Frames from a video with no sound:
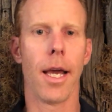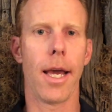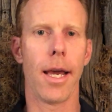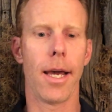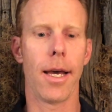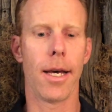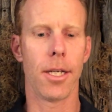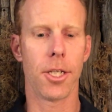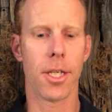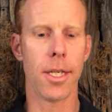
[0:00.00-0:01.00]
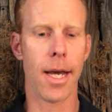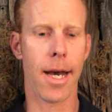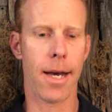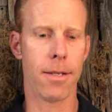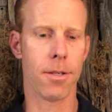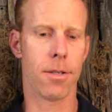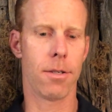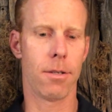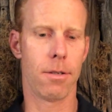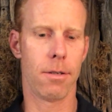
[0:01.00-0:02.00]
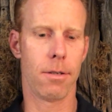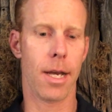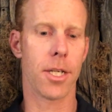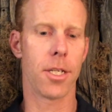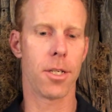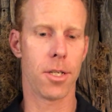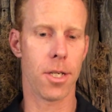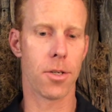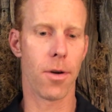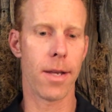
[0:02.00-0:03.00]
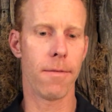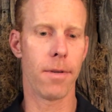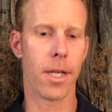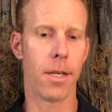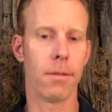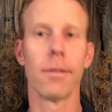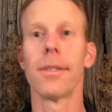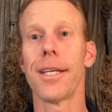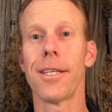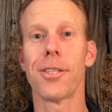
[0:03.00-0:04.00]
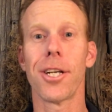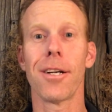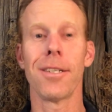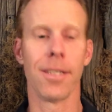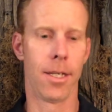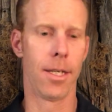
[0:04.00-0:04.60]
And she asks, actually she says, great video. Thank you, Sharon.